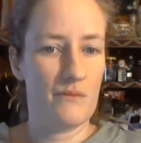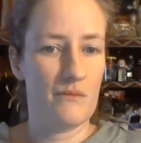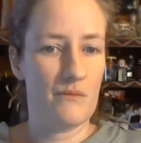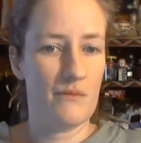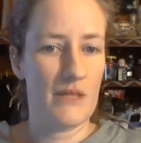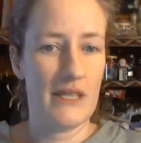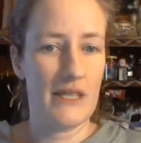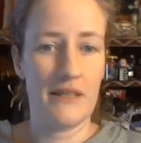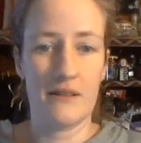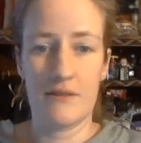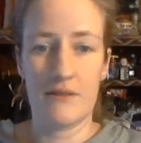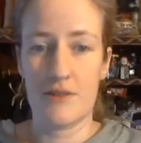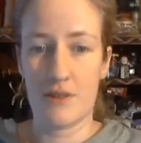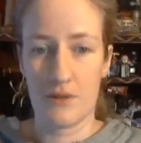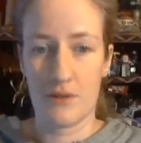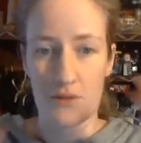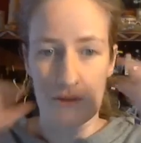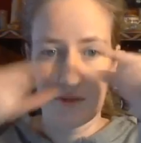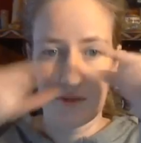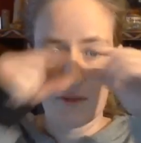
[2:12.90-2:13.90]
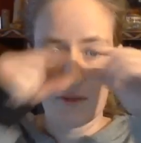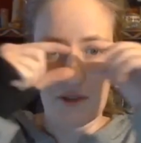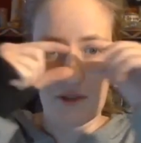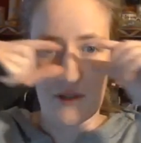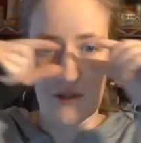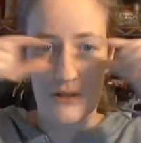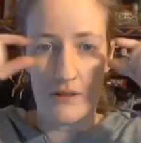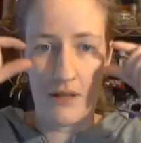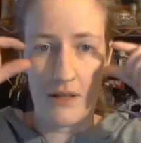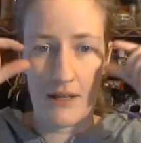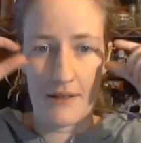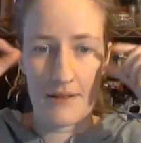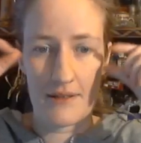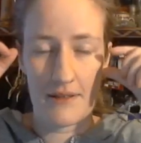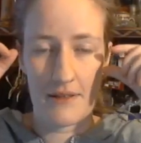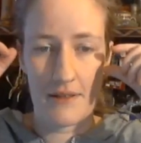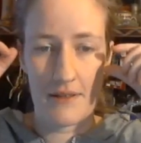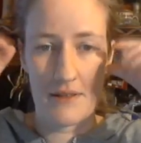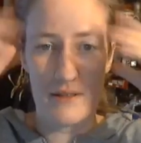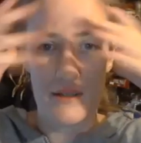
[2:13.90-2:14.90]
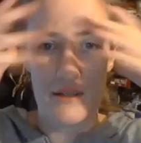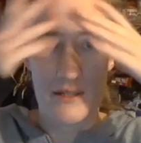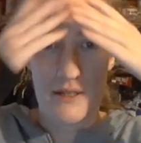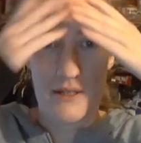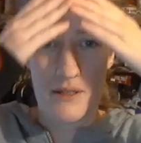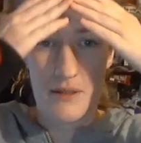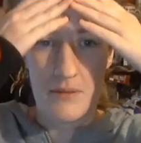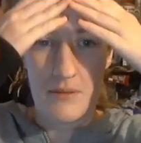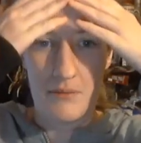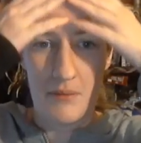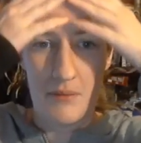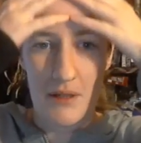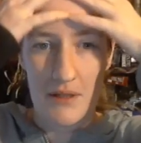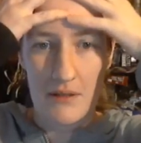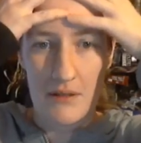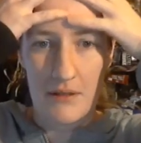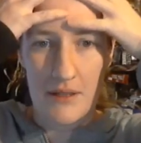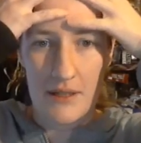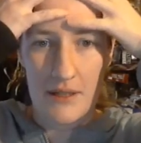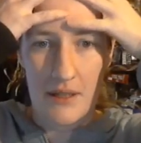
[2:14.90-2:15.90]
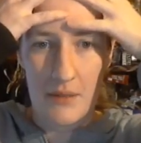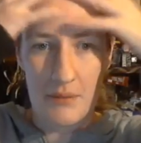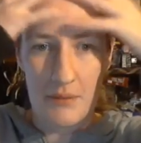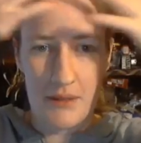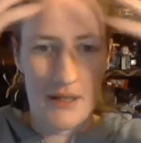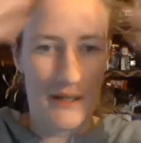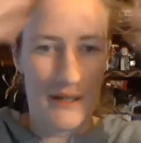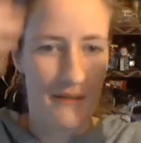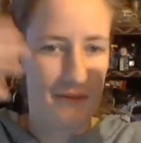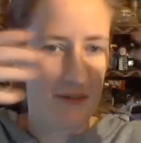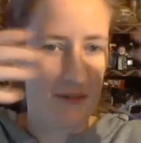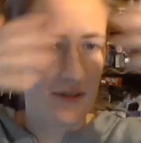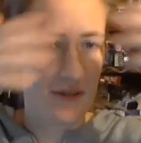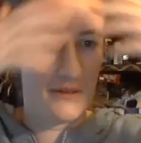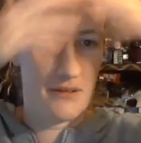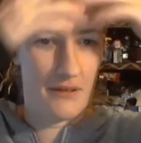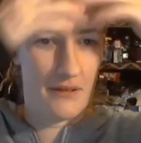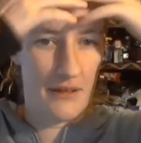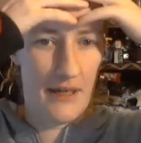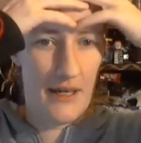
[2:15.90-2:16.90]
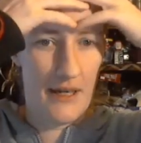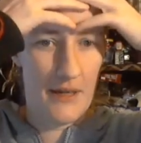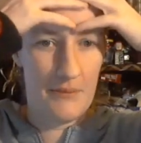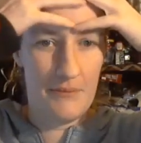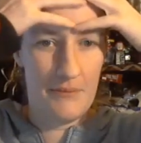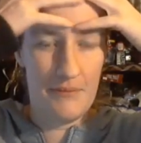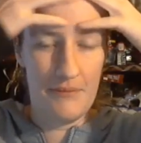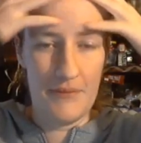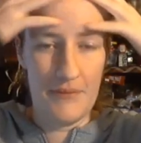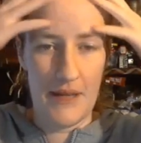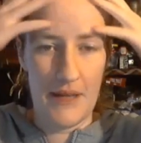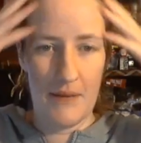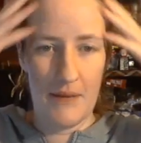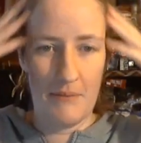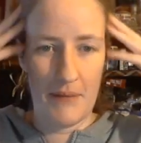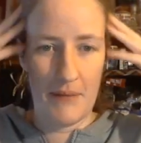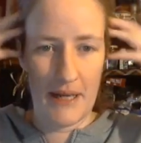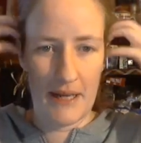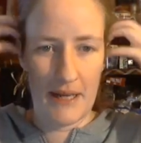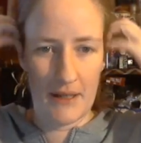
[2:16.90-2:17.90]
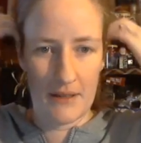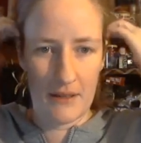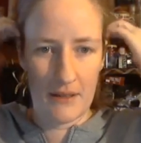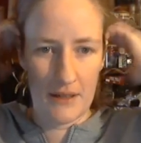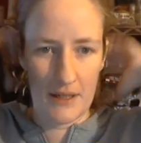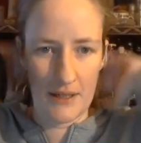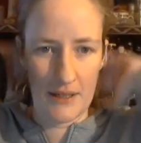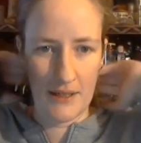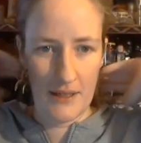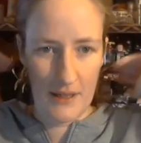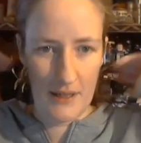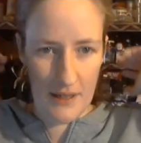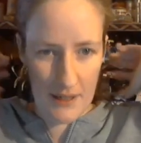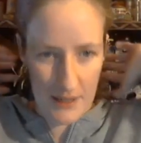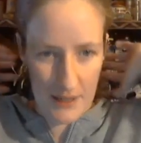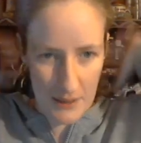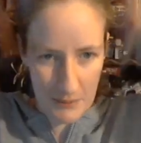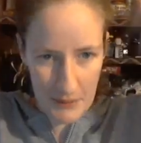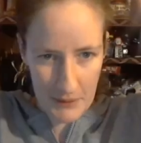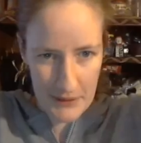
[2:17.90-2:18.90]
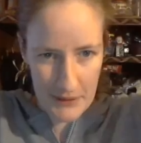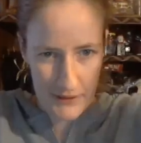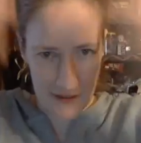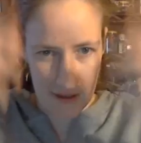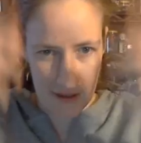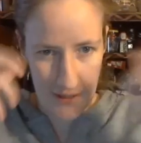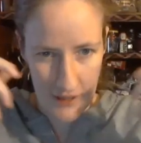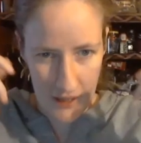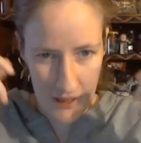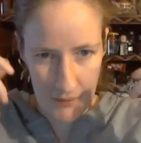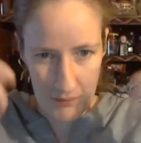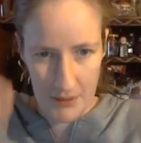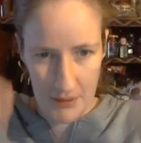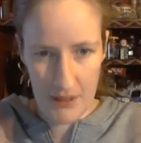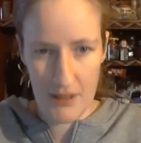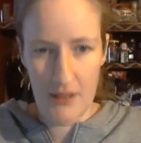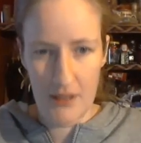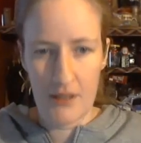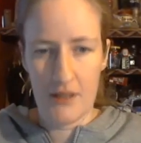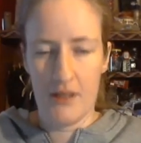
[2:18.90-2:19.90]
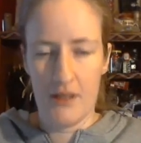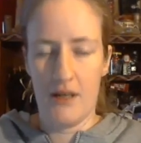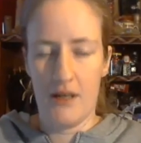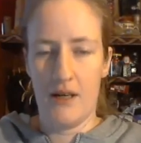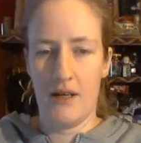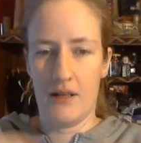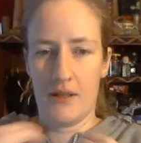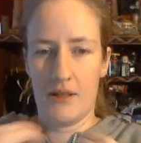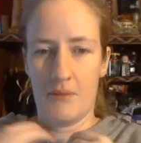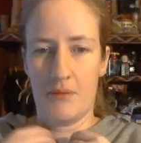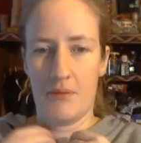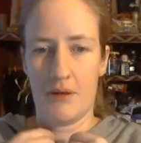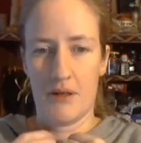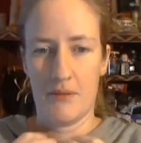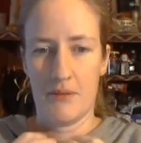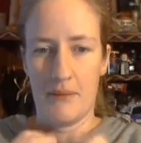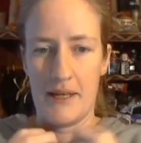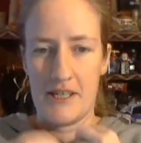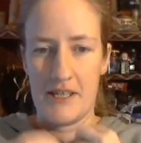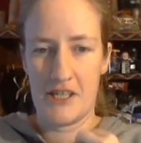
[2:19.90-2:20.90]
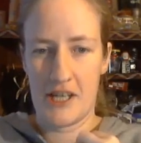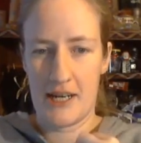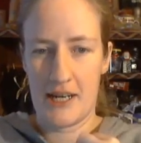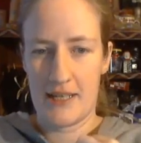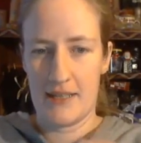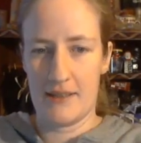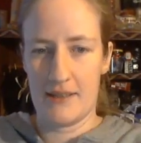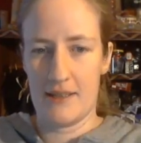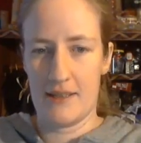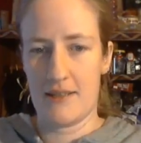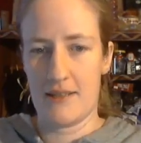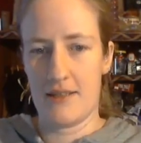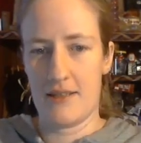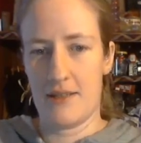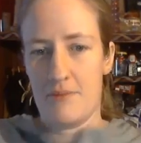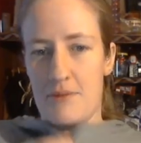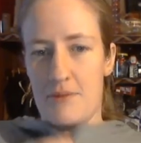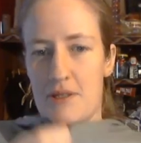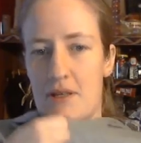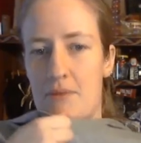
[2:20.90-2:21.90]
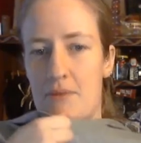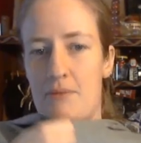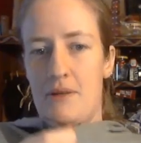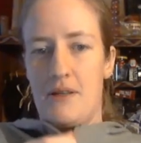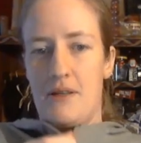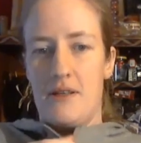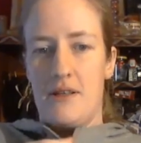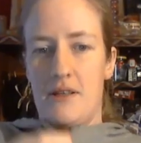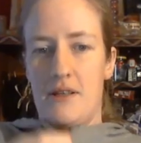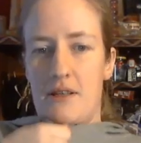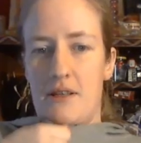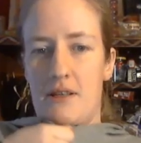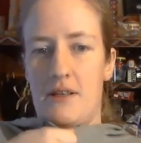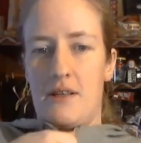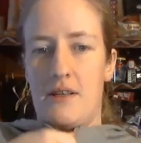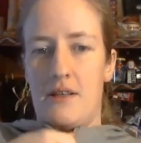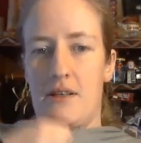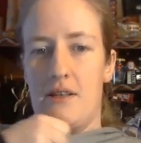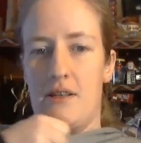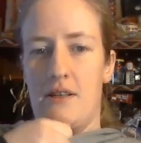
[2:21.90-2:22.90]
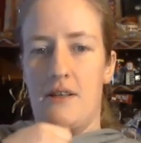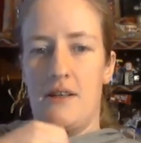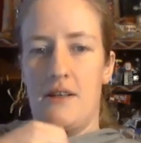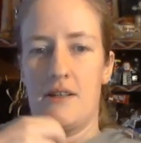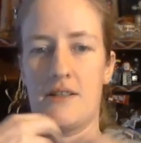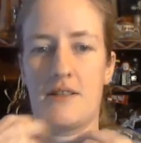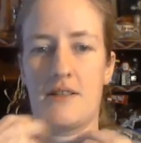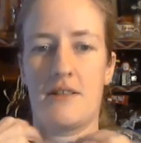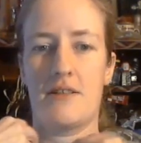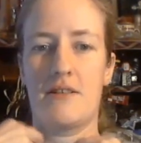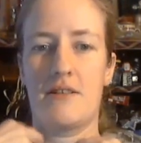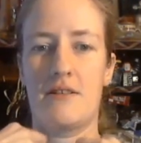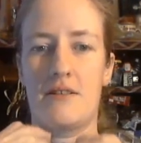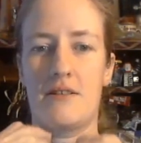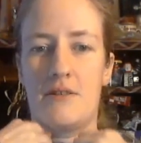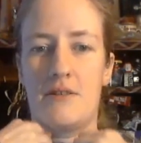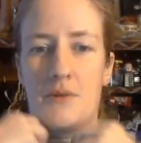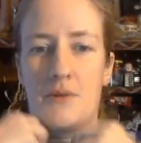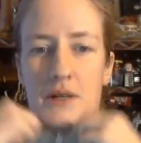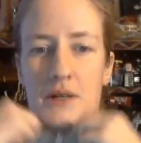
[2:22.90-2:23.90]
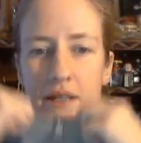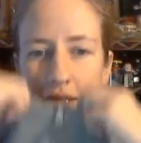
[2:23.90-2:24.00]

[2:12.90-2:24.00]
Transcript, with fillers: yeah, so sunglasses, bundling up. I have the, the head headband on. I got my hood up. Uh, the part of my jacket that zips up. I just to one of